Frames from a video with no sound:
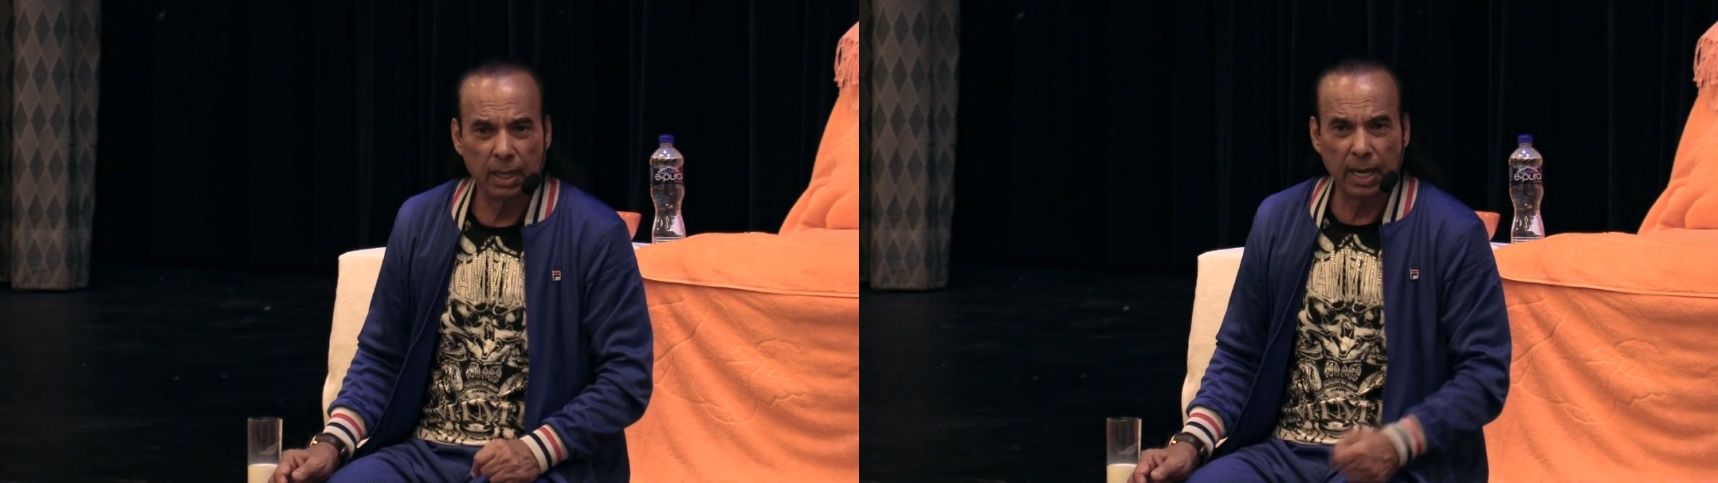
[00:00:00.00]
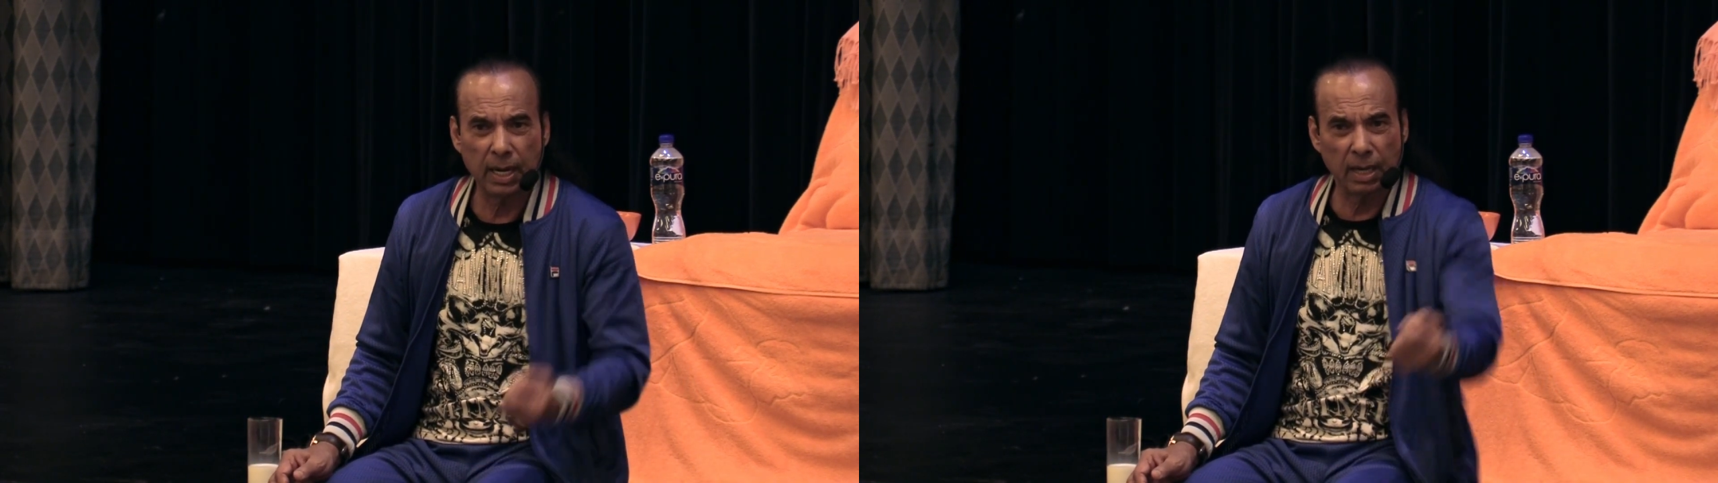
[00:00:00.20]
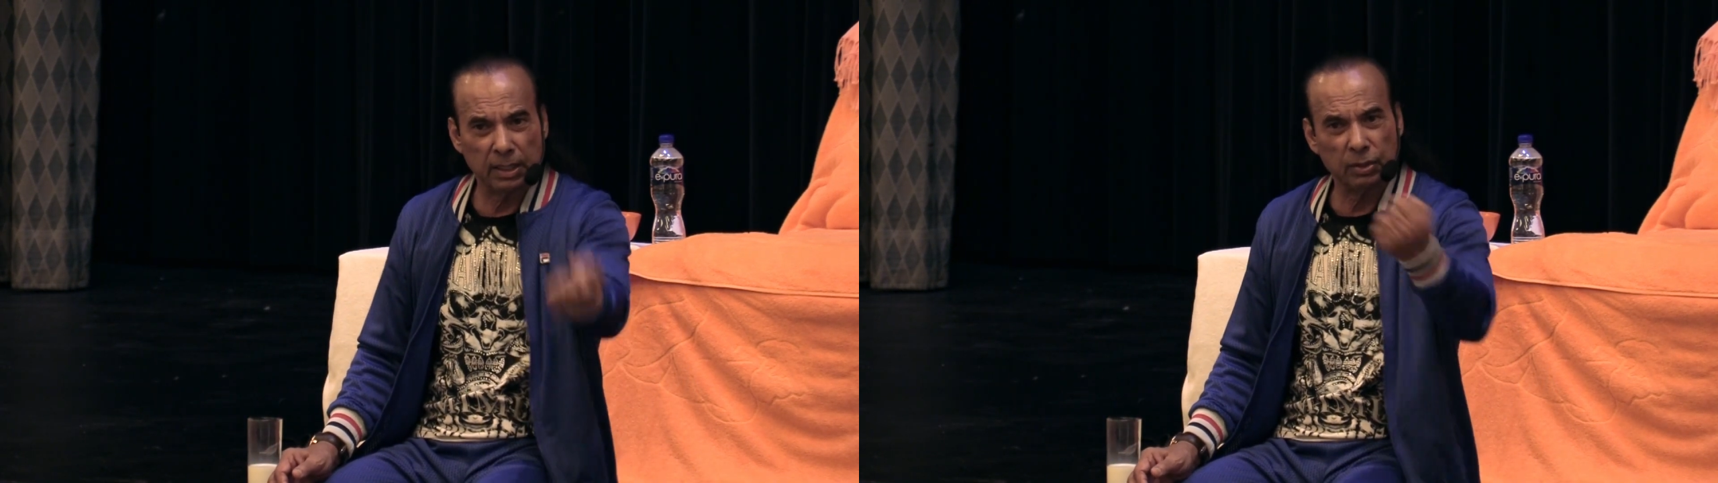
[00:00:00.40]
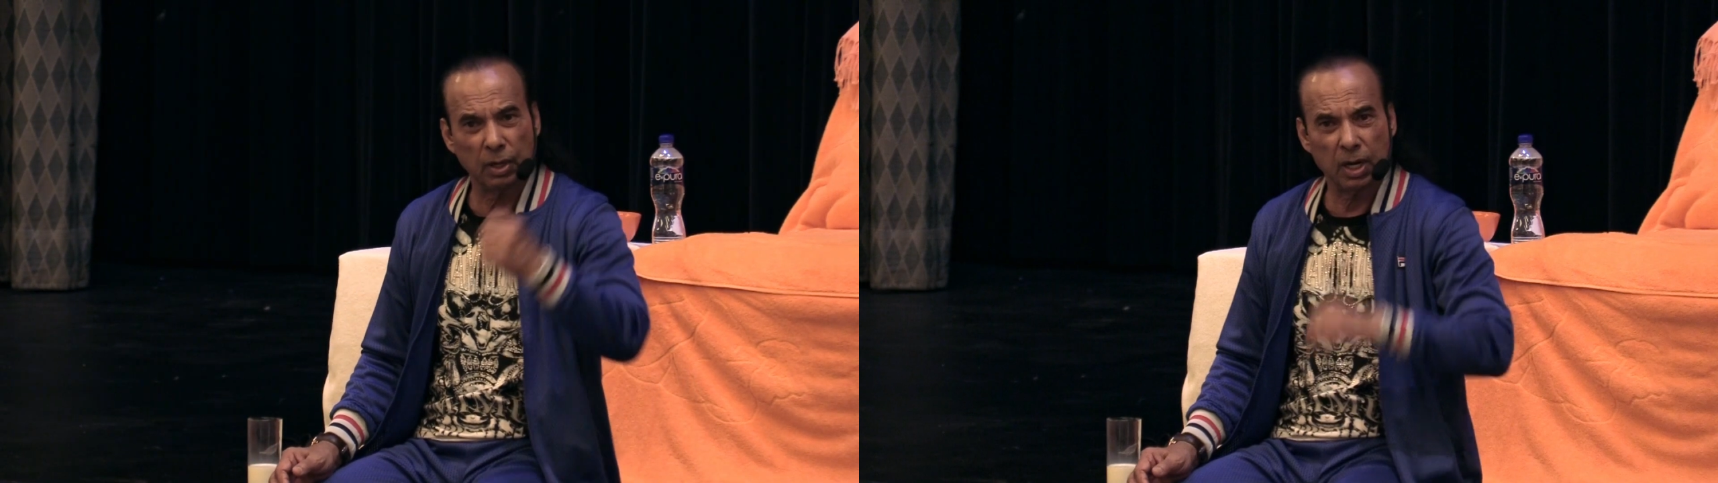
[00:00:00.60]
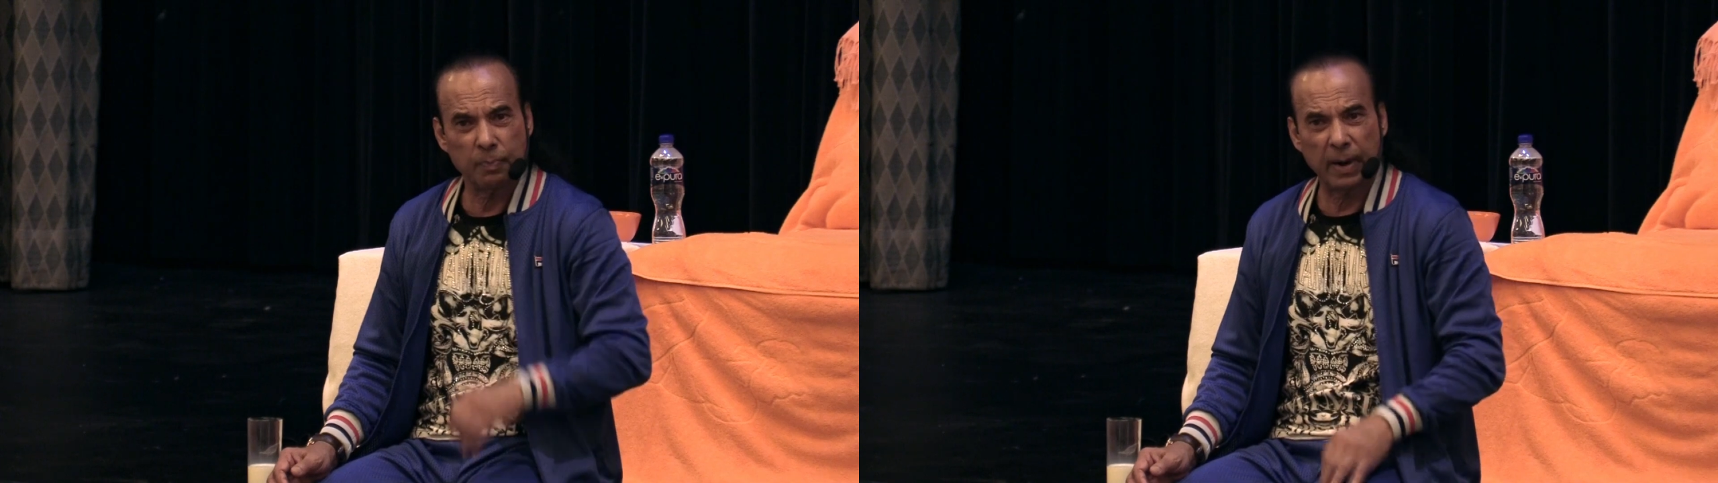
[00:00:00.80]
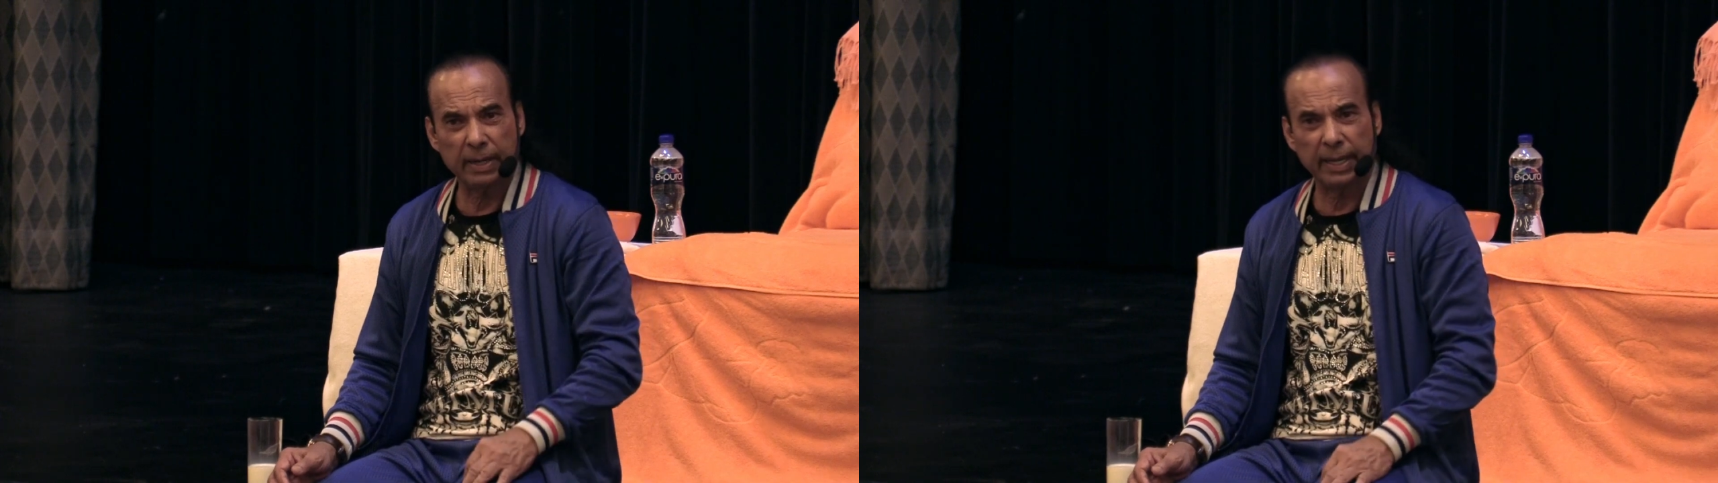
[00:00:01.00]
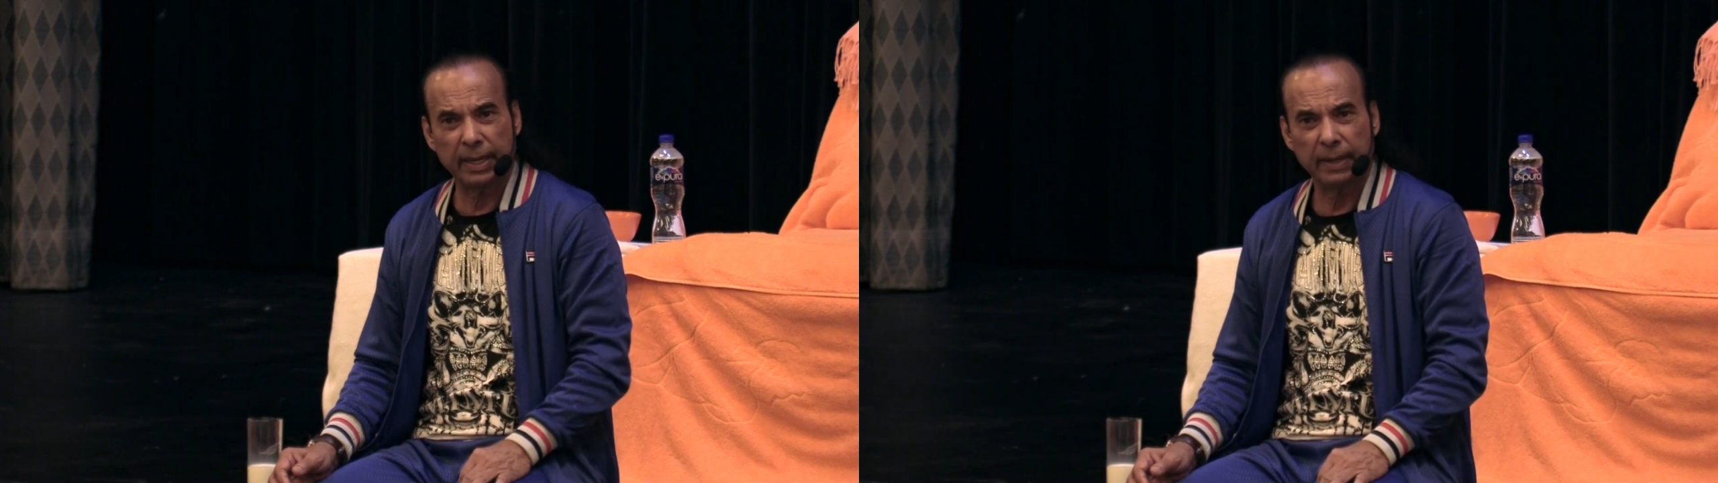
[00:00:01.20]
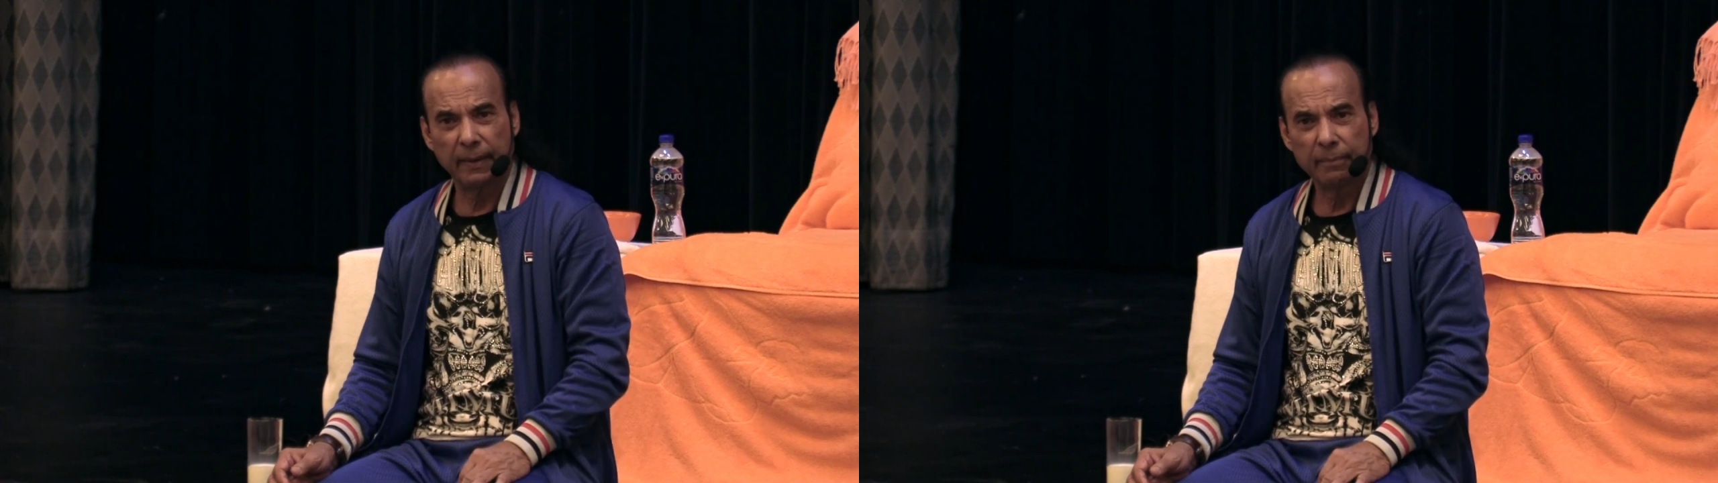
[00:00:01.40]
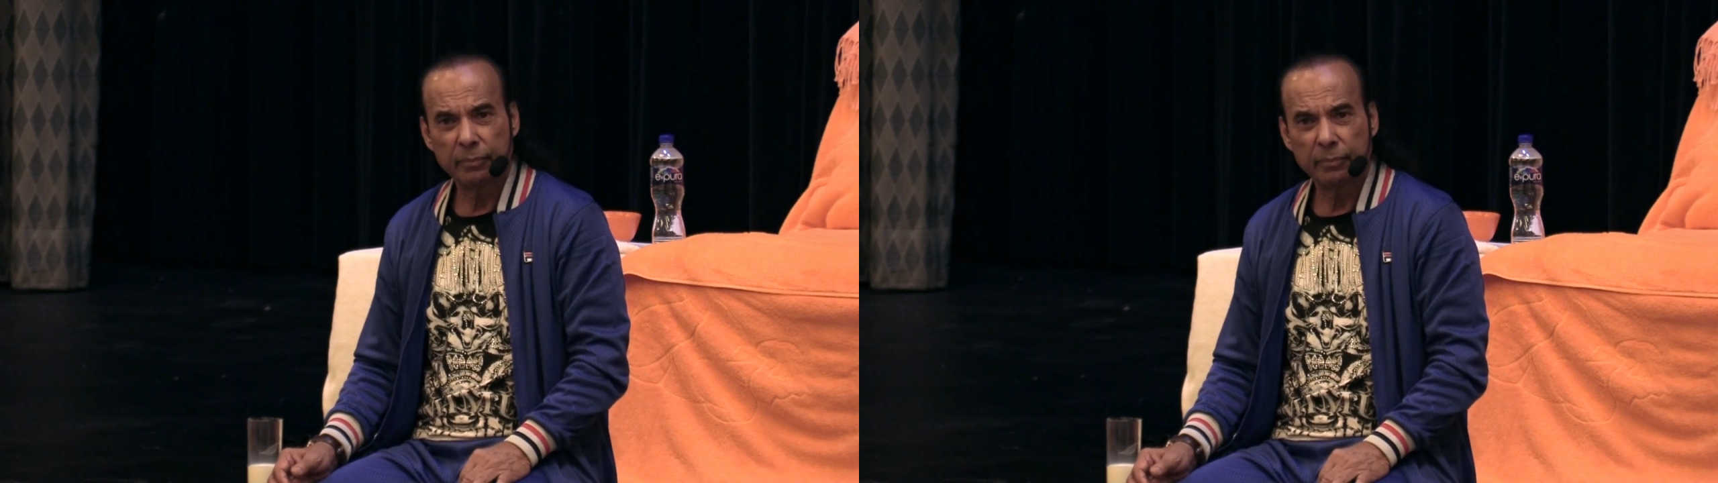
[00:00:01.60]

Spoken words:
and $100 per day